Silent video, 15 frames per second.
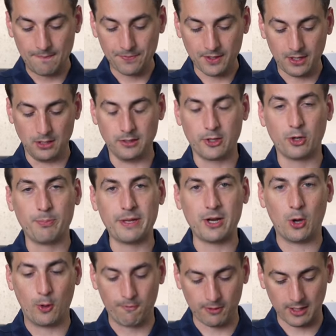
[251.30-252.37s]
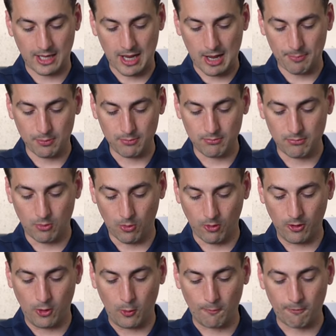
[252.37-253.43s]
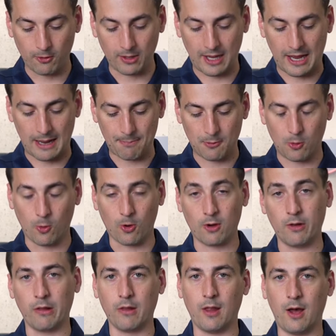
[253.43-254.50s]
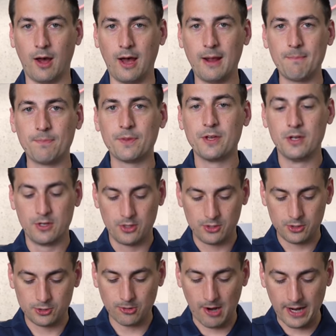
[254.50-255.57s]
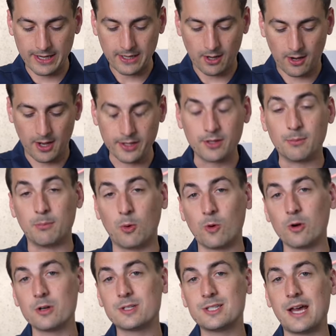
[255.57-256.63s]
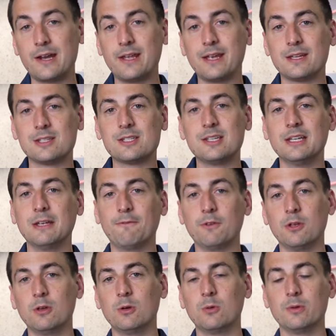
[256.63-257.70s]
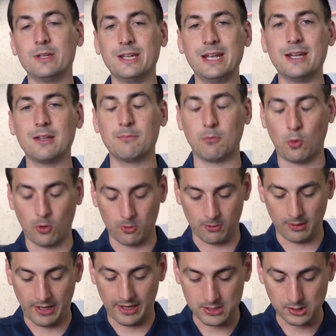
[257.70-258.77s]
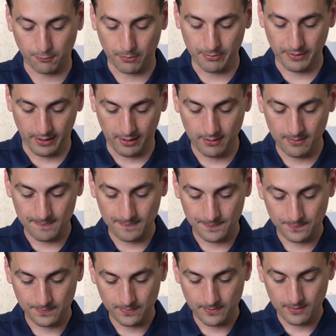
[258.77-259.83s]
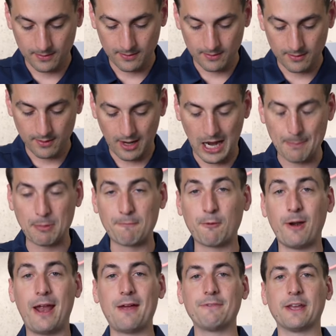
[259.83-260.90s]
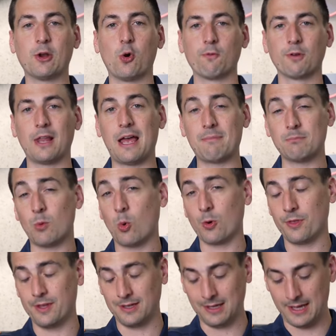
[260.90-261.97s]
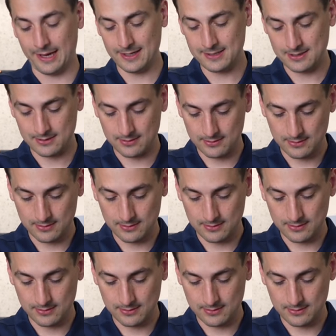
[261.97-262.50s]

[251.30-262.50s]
A little bit of overlap, more overlap, or a lot. Try it on the more setting and see if you need it more or less from there. I prefer having it overlap more than less.